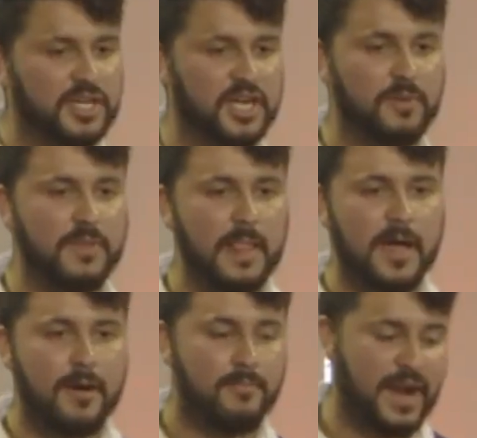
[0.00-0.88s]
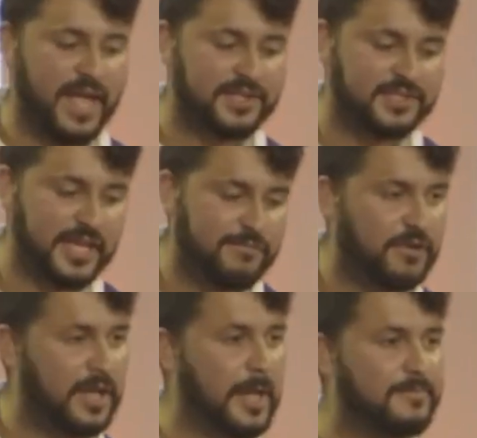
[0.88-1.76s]
become a blank slate
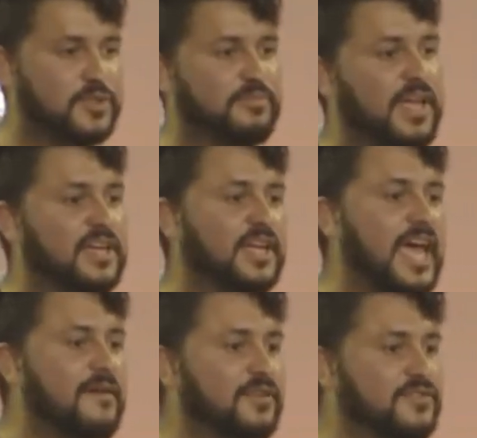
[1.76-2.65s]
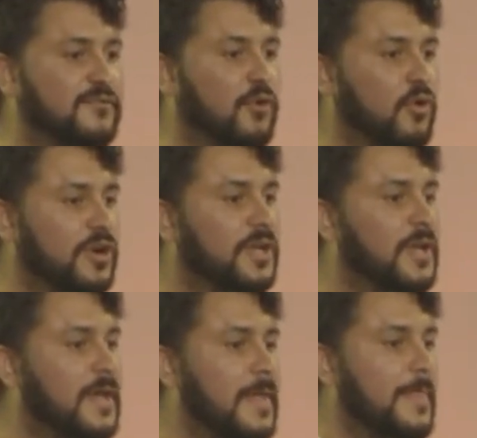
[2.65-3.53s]
for him to paint a canvas of glory,
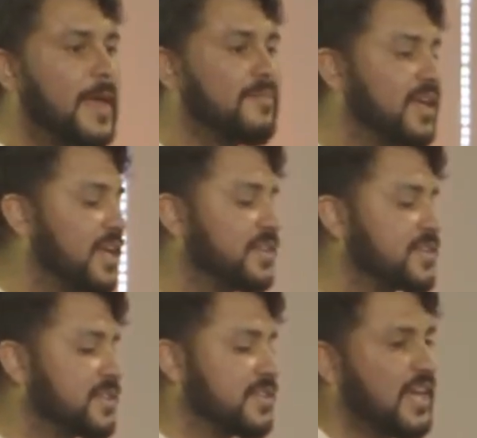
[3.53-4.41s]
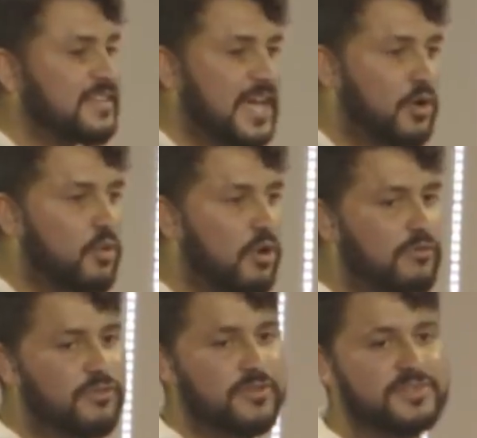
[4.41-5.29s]
they begin to take that glory
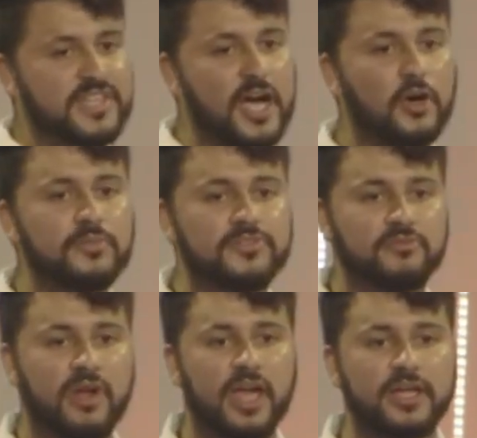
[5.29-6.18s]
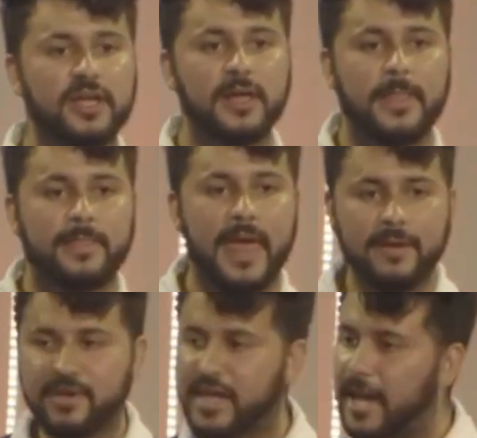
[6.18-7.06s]
for themselves, right? They
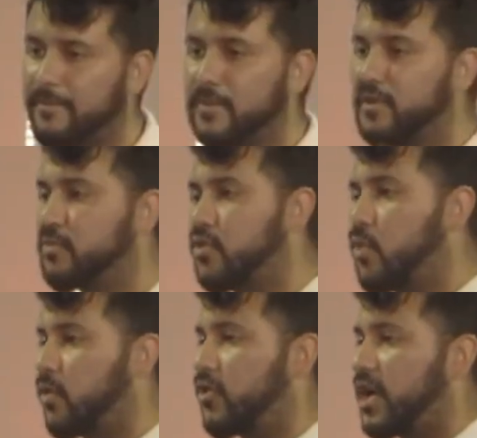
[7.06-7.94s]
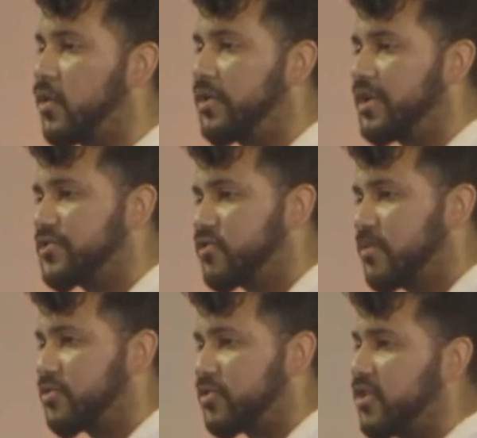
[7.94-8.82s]
became the people who were good at reading
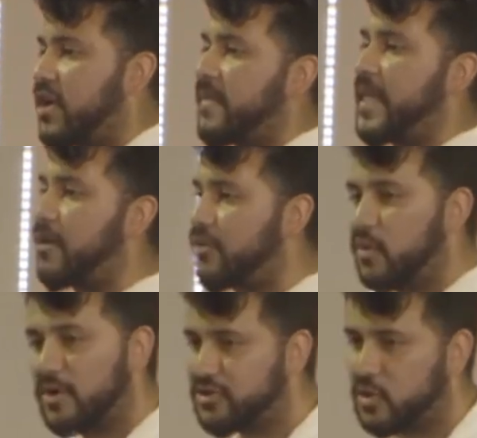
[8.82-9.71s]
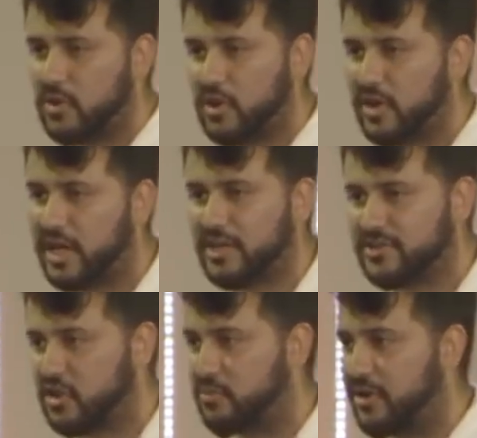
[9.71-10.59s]
Scripture. They were the ones who were good at
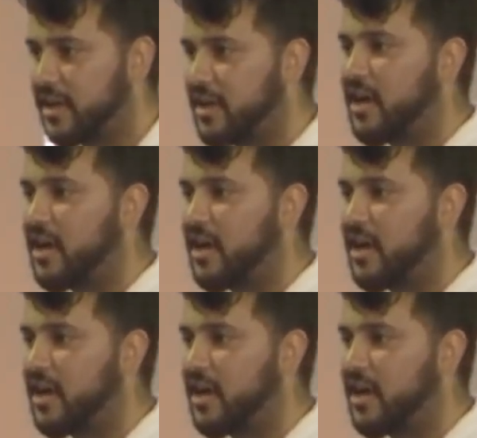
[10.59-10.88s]
interpreting